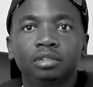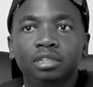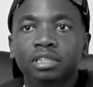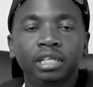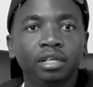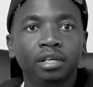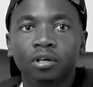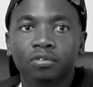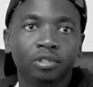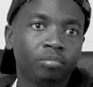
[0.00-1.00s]
just thinking
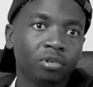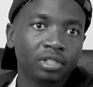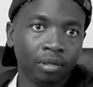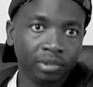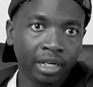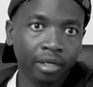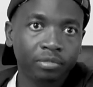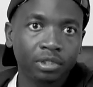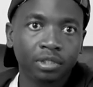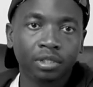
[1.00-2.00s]
out of the box
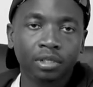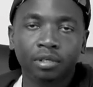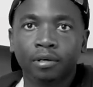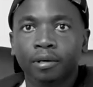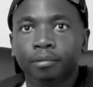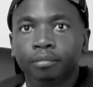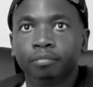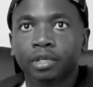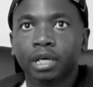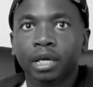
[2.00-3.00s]
sometimes
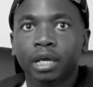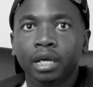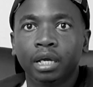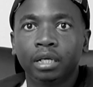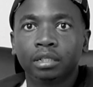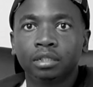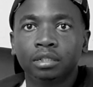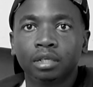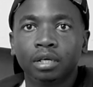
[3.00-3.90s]
and